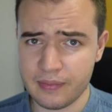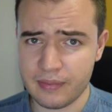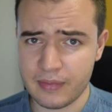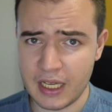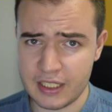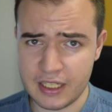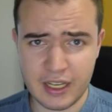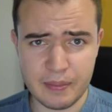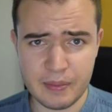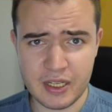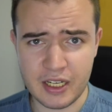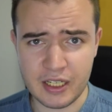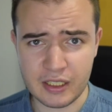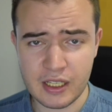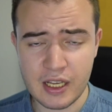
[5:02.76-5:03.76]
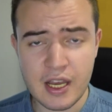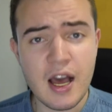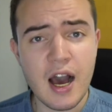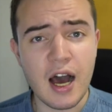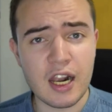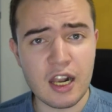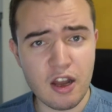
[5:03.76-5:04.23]
I think I'm dying.
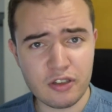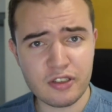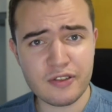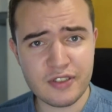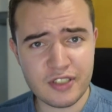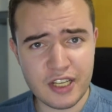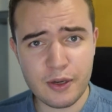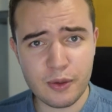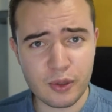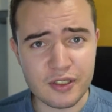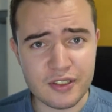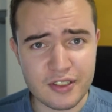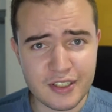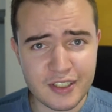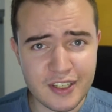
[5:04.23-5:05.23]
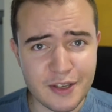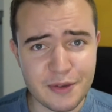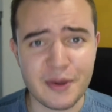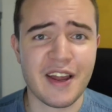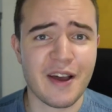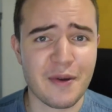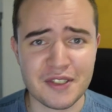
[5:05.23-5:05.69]
A lot of sequels is
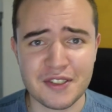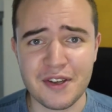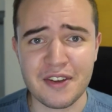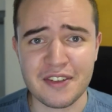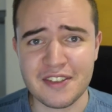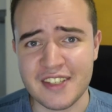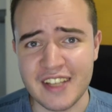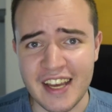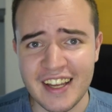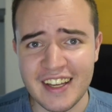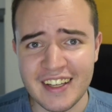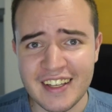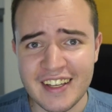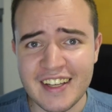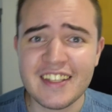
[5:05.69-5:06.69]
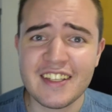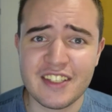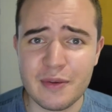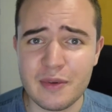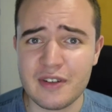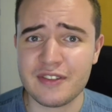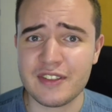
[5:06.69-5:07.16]
what I was going to say. The
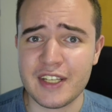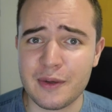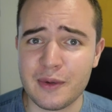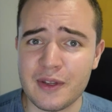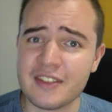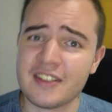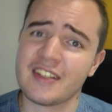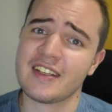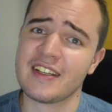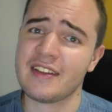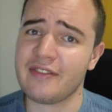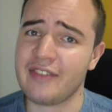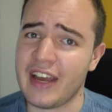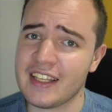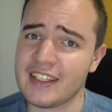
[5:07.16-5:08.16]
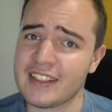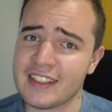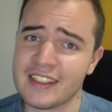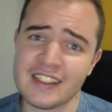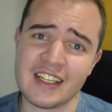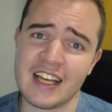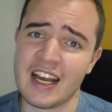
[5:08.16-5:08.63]
Summer of Sequels is an event
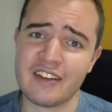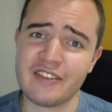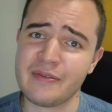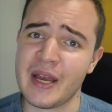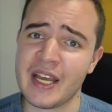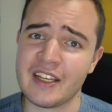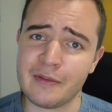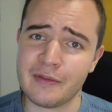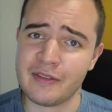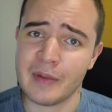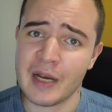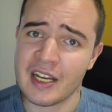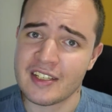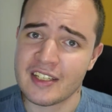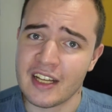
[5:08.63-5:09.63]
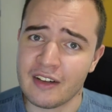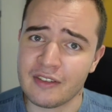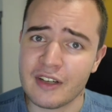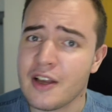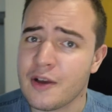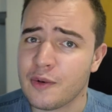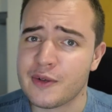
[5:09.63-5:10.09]
that I have made up for myself,
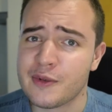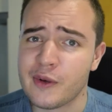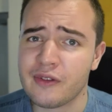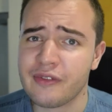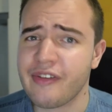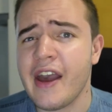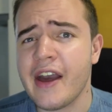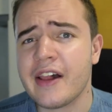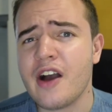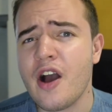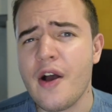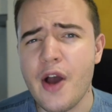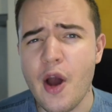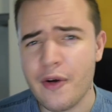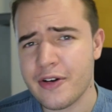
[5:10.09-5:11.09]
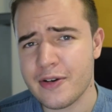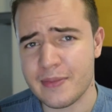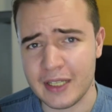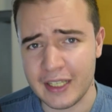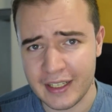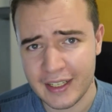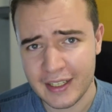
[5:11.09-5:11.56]
which will fail
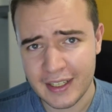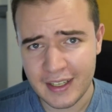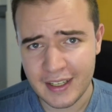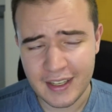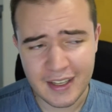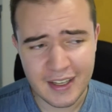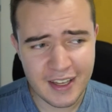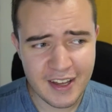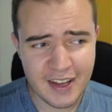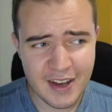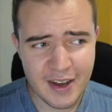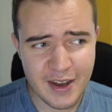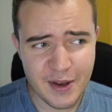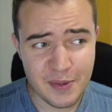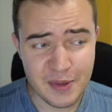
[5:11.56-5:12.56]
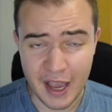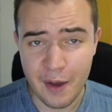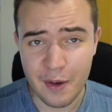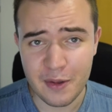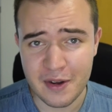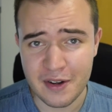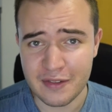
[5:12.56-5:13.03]
horribly. But I
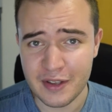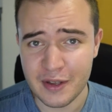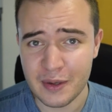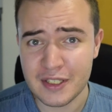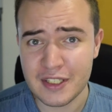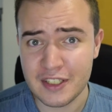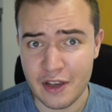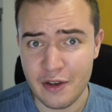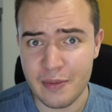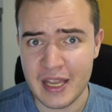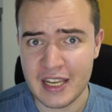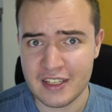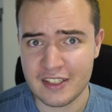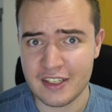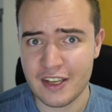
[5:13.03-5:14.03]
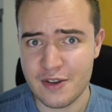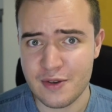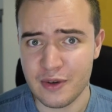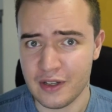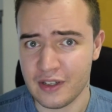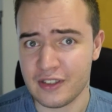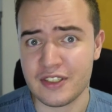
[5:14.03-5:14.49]
will be reviewing so many
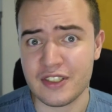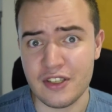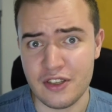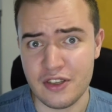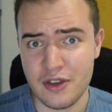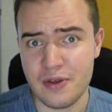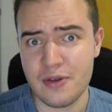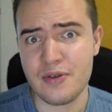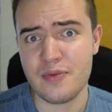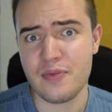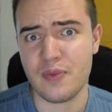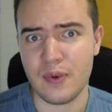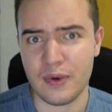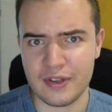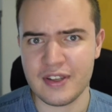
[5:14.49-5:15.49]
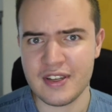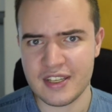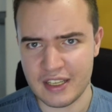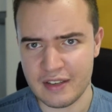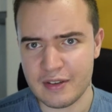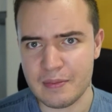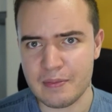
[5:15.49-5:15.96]
sequels, you wouldn't
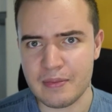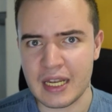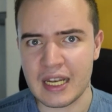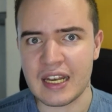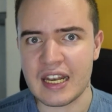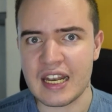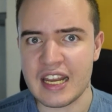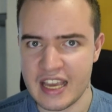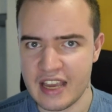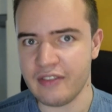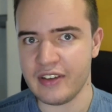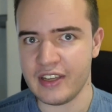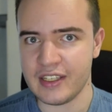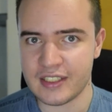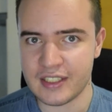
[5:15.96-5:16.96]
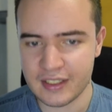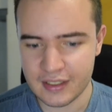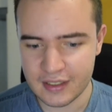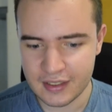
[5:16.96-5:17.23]
even believe it.